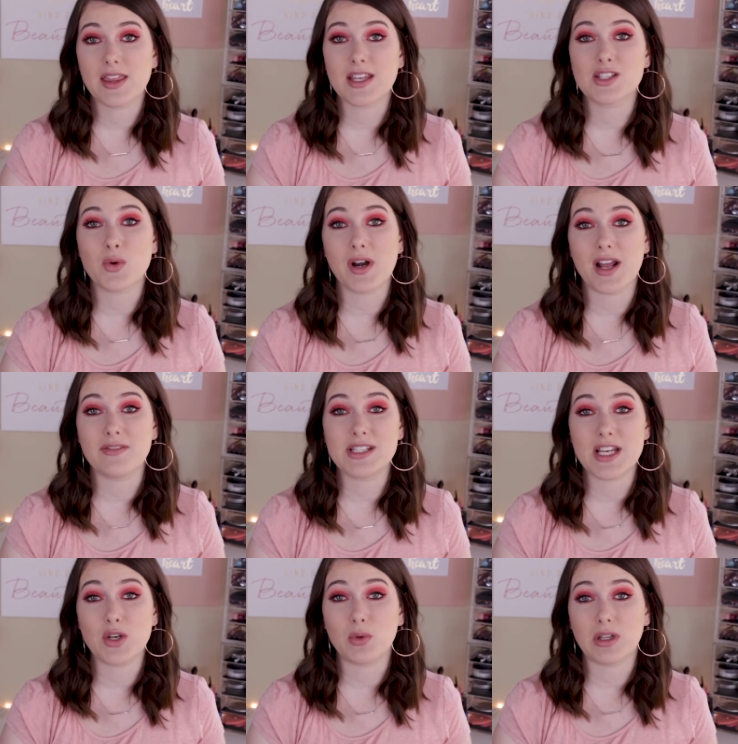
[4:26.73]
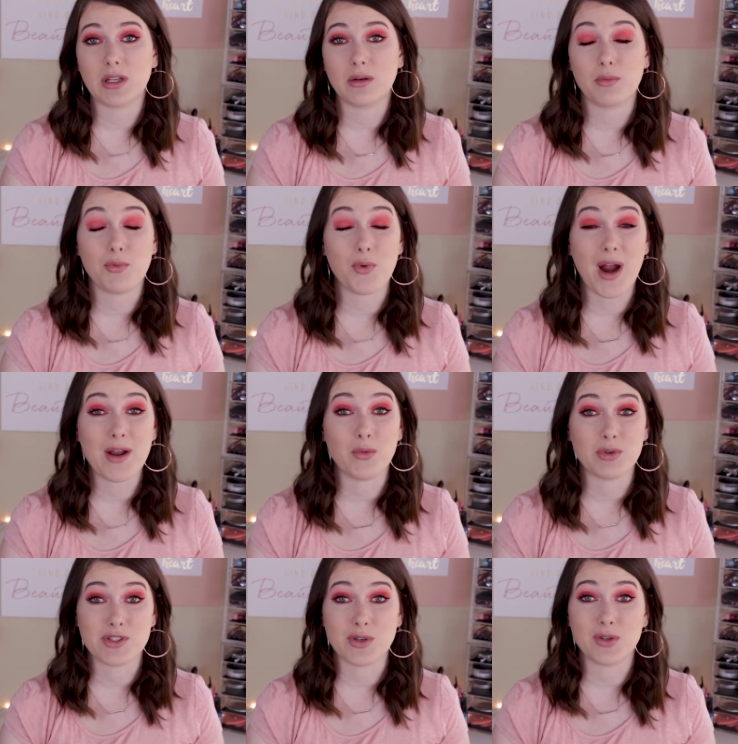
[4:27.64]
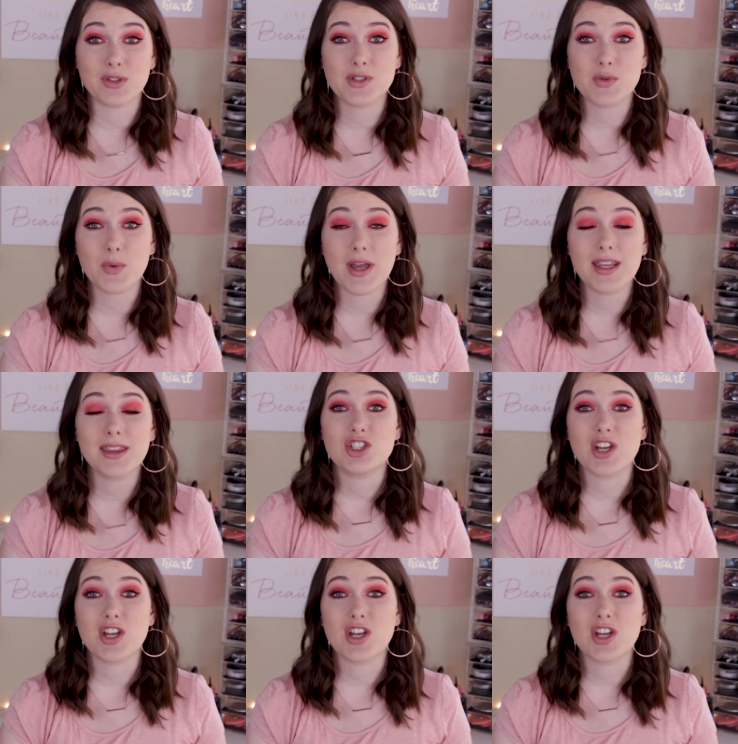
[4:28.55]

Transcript: This one I've seen really great results with.